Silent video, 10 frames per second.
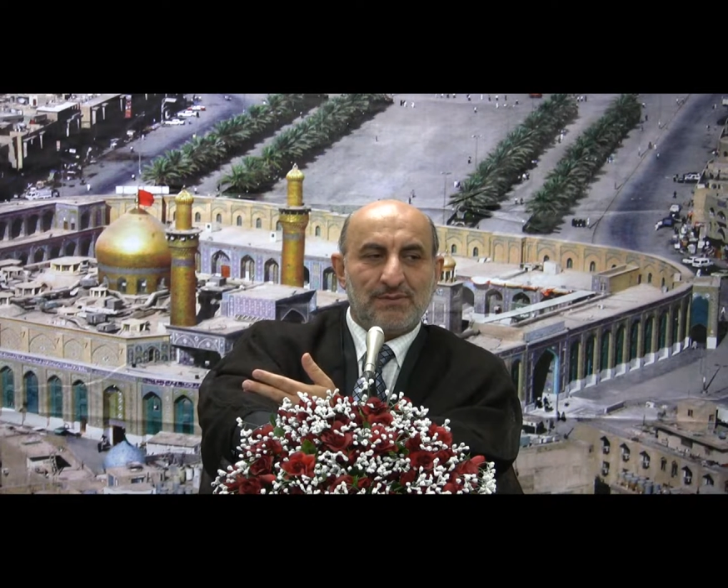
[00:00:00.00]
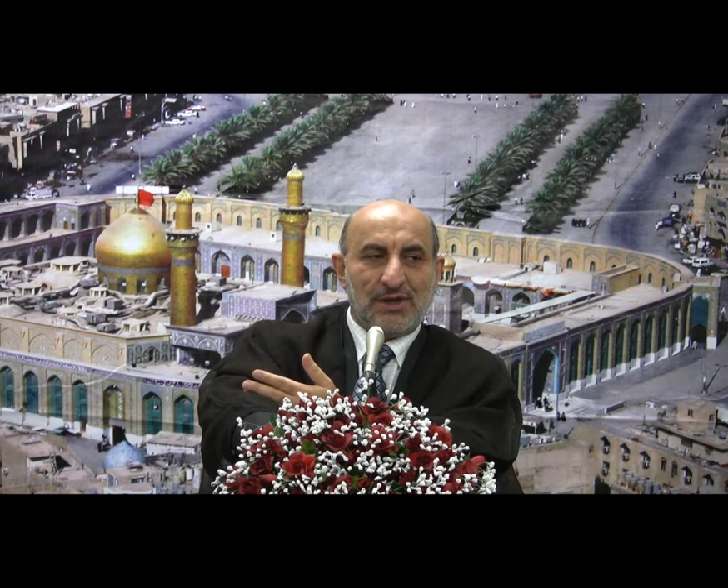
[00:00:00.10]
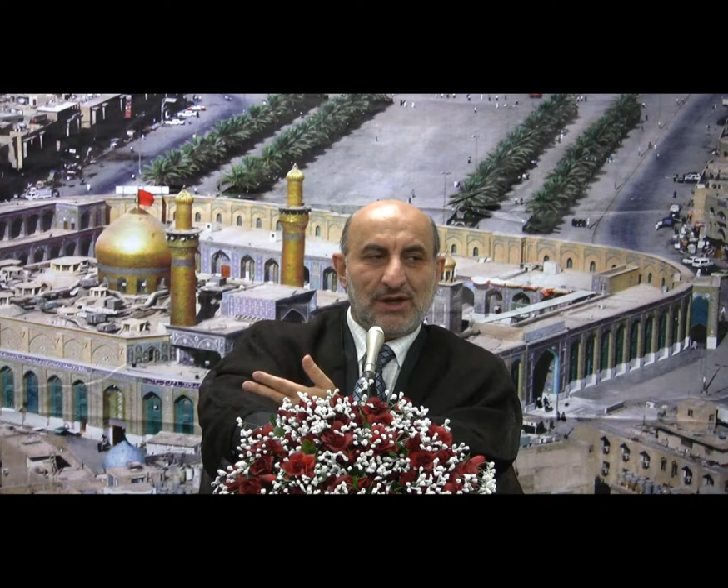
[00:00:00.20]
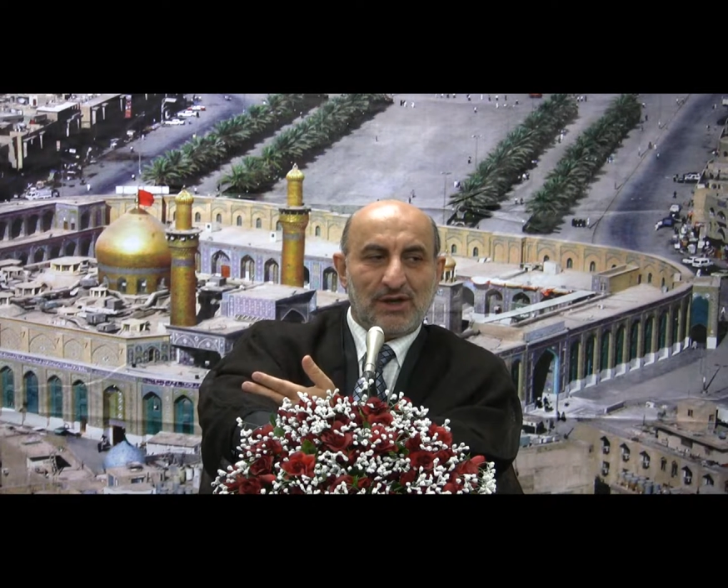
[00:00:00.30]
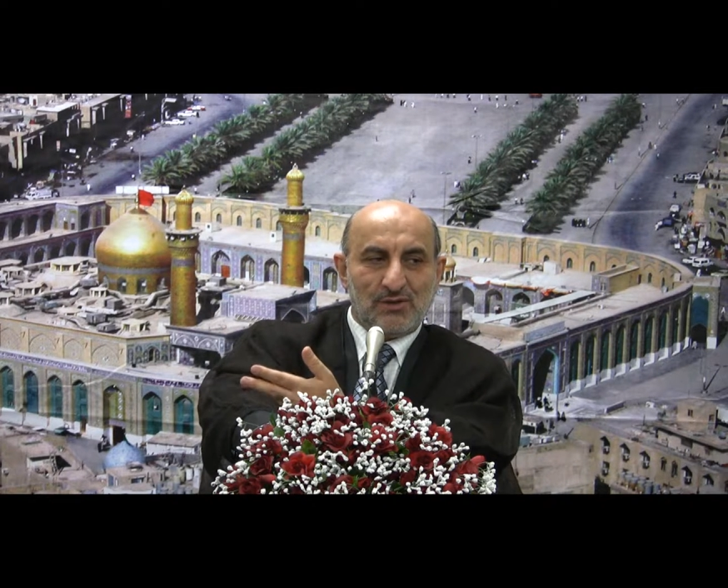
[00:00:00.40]

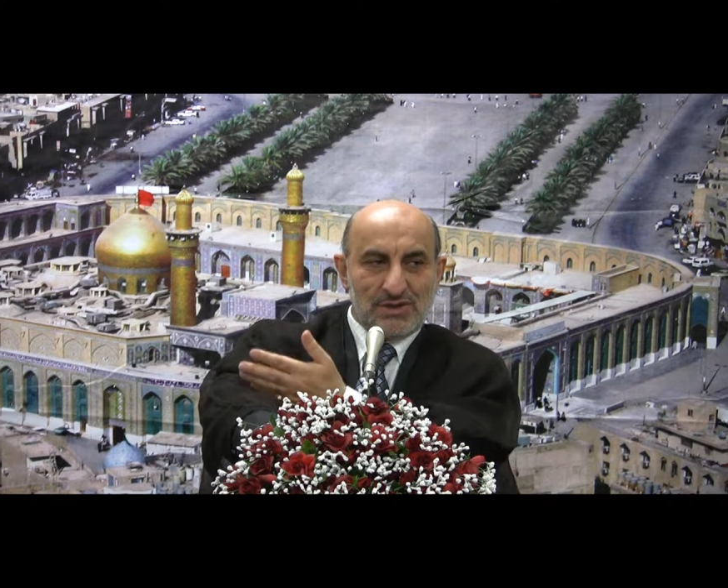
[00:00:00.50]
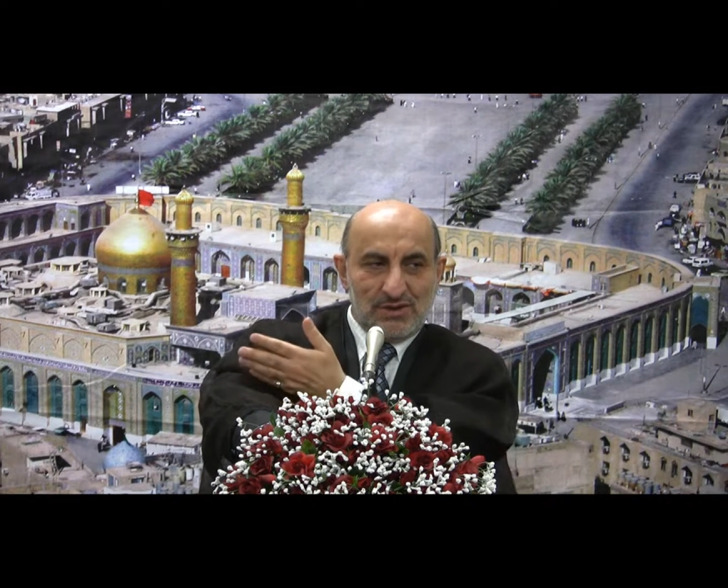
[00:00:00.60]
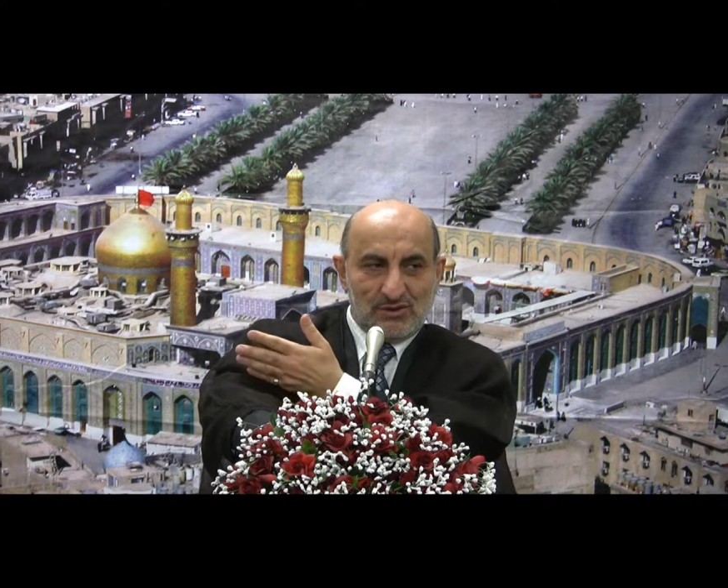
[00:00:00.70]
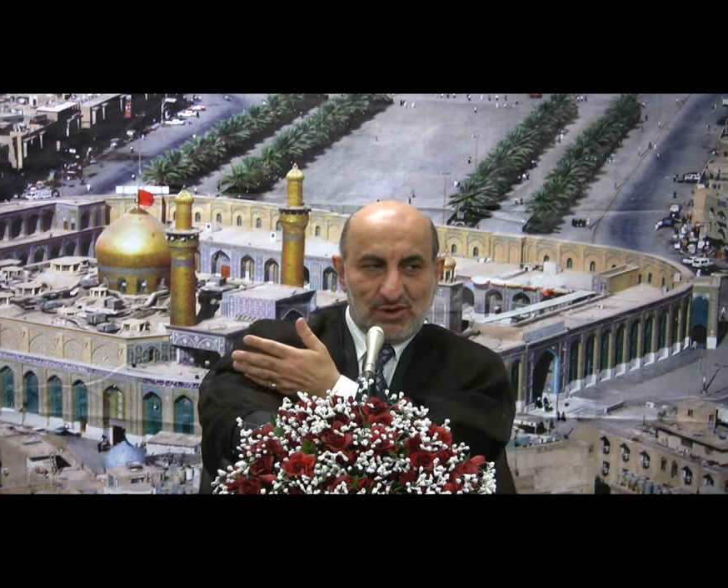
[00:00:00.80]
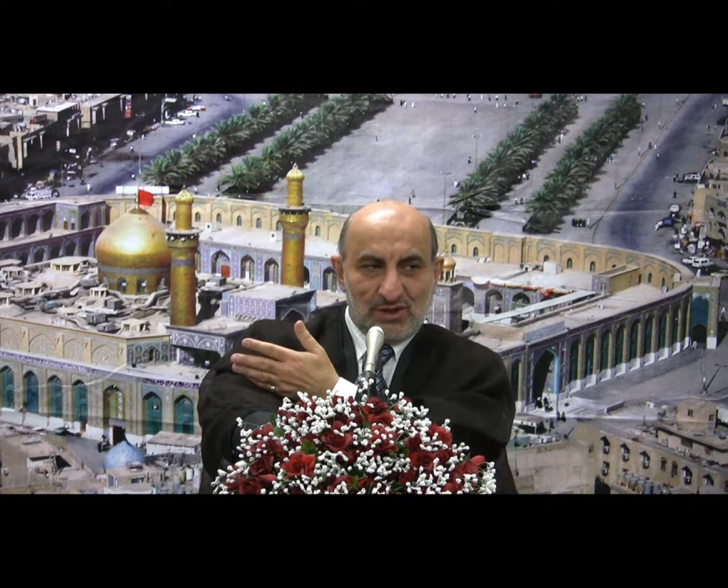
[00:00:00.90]

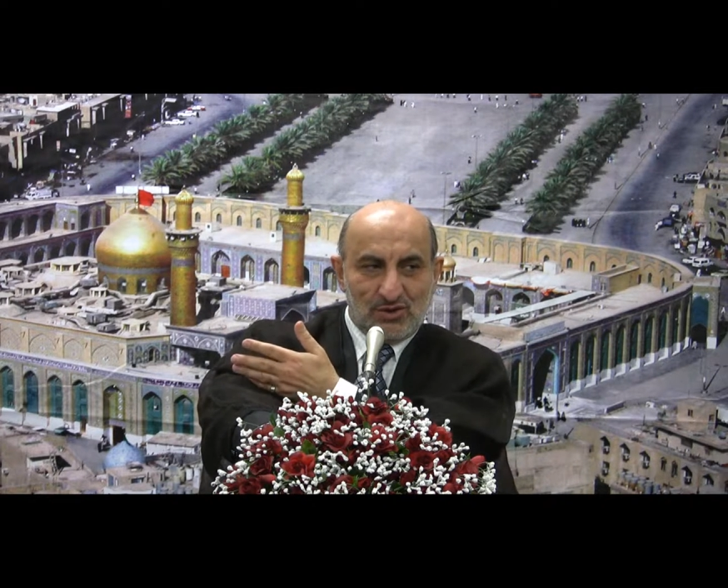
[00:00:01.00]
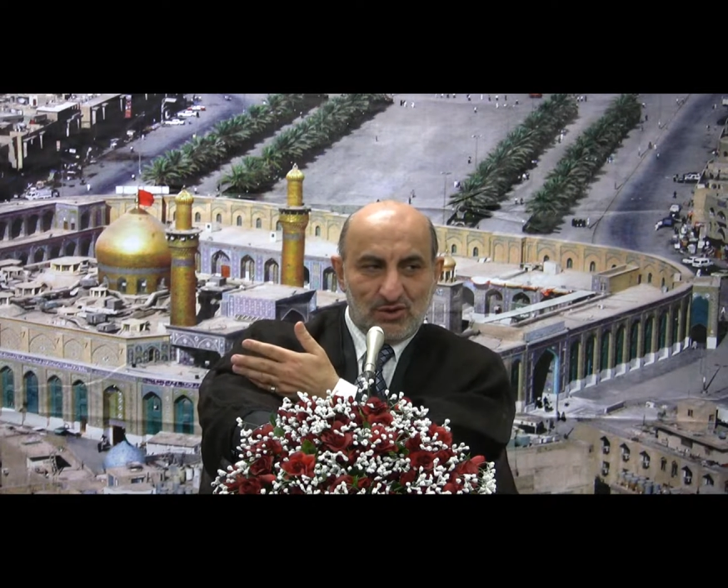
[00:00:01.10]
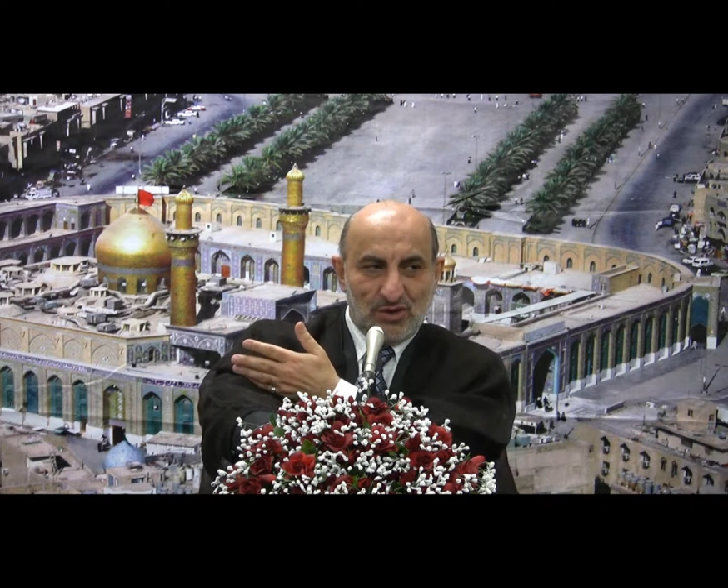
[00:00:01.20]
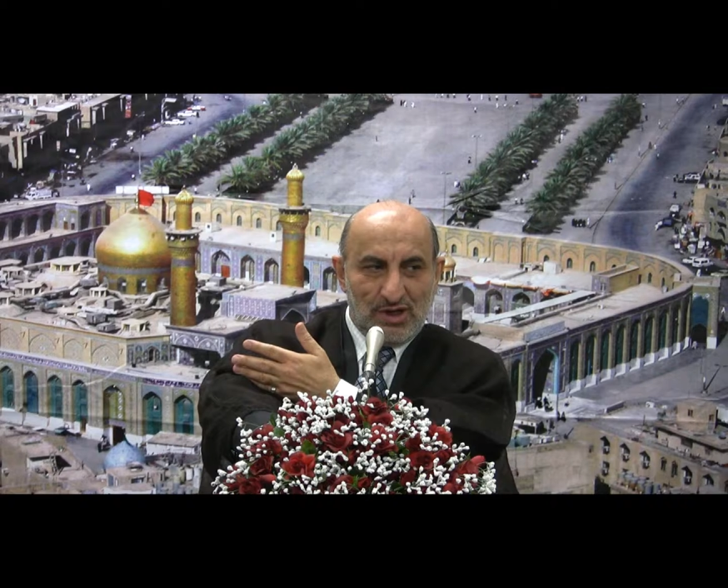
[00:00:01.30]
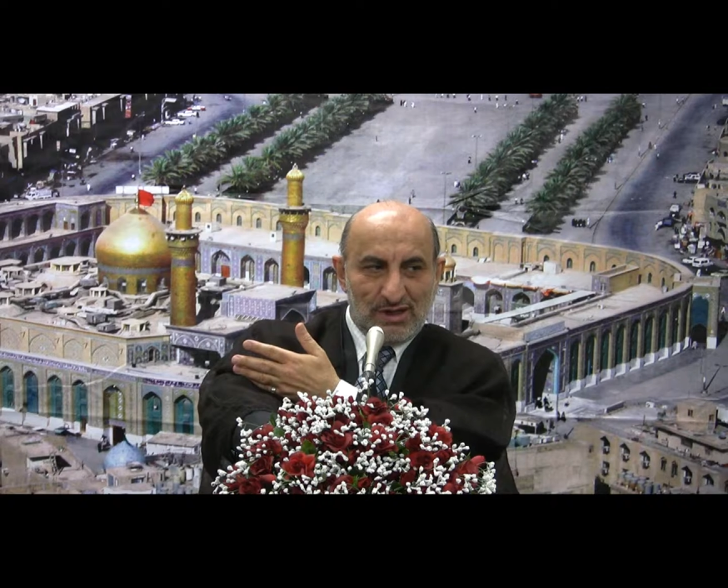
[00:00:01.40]
prerequisite, you need
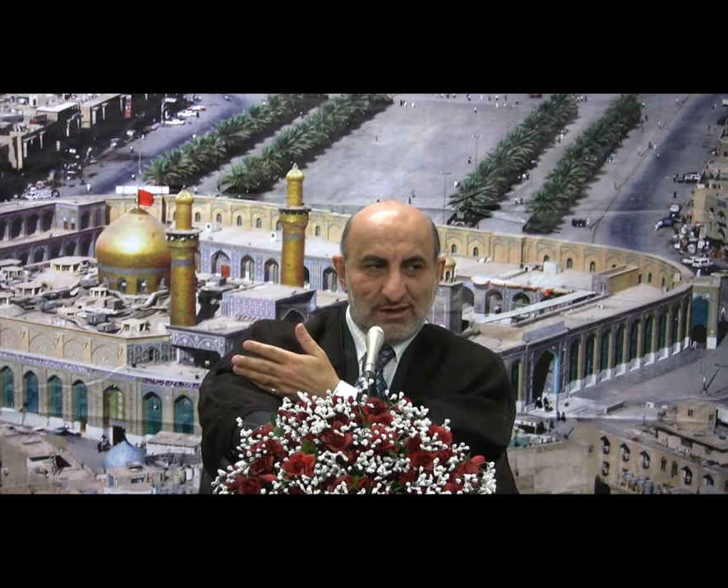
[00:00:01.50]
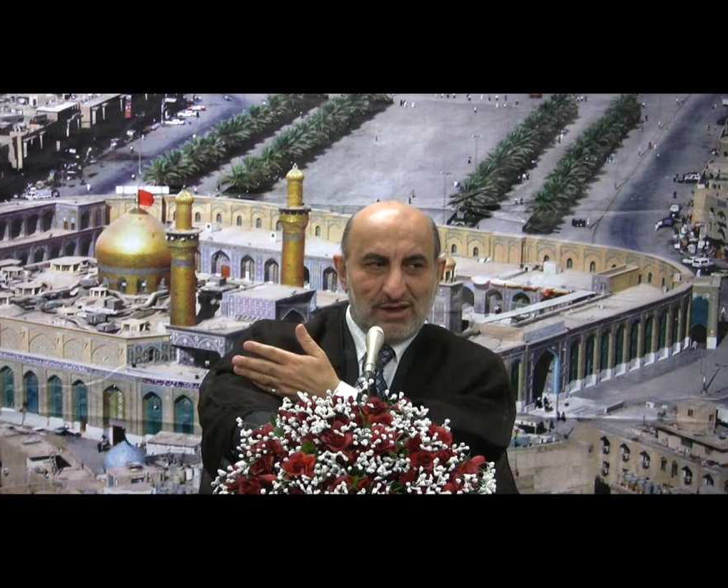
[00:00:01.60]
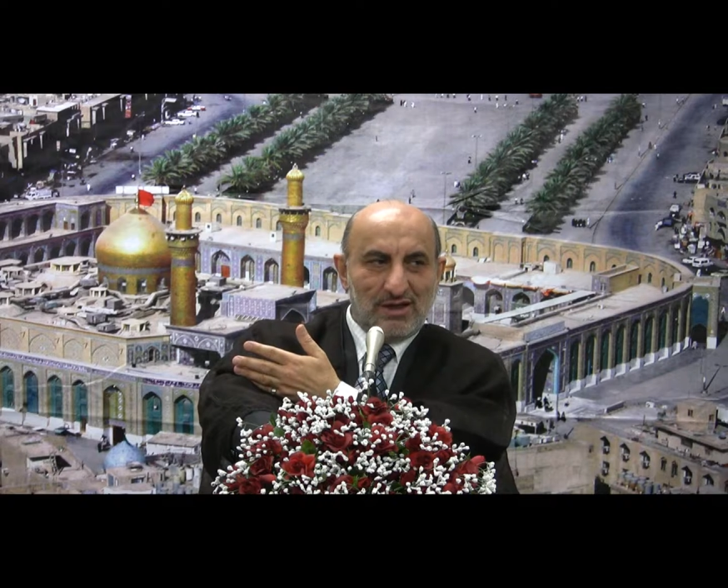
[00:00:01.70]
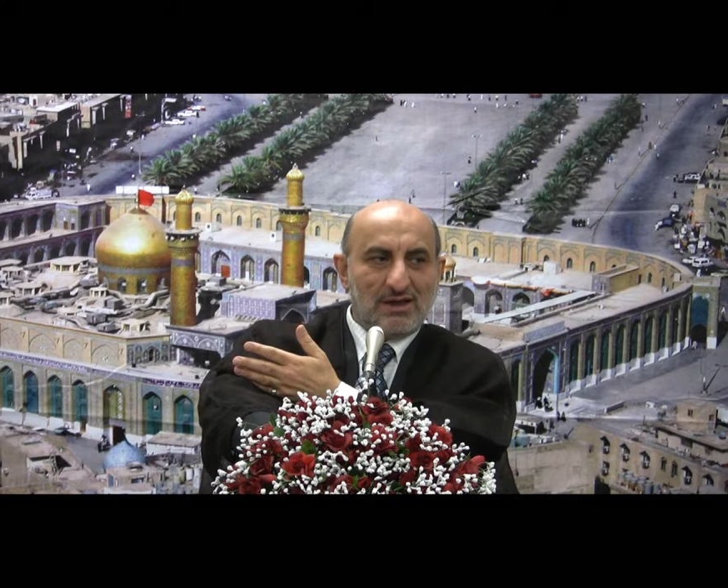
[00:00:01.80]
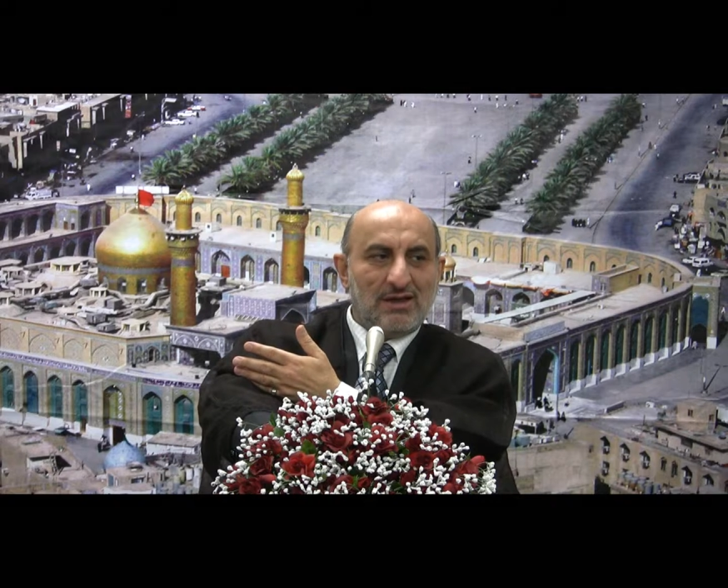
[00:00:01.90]
to go
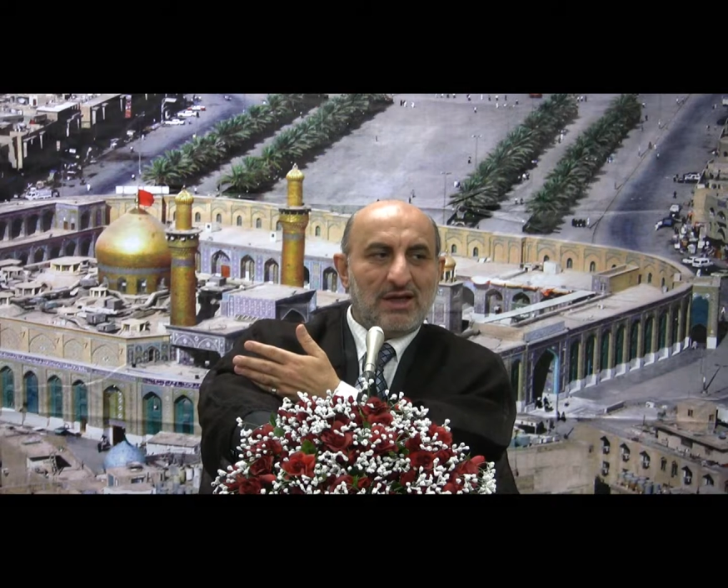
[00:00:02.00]
little